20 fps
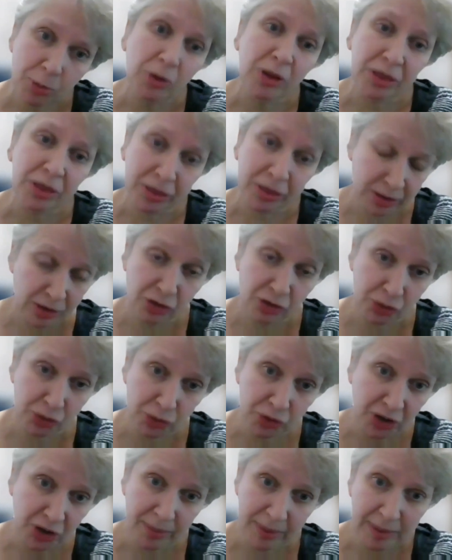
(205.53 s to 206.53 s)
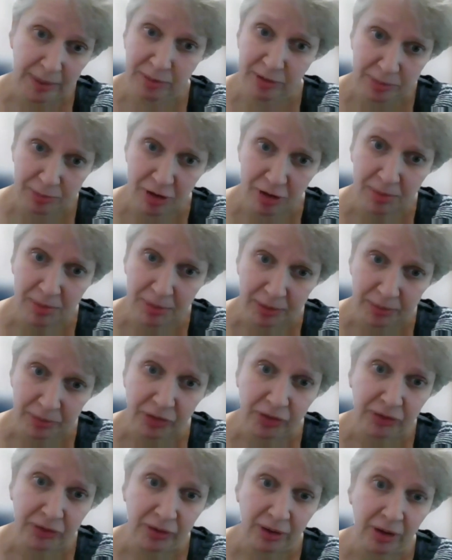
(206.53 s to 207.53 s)
with short-term memory
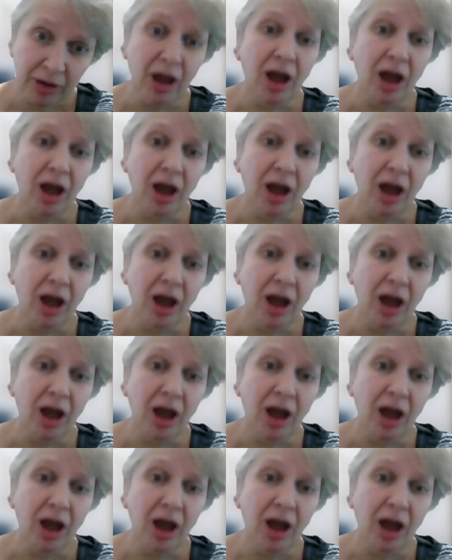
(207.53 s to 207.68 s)
problems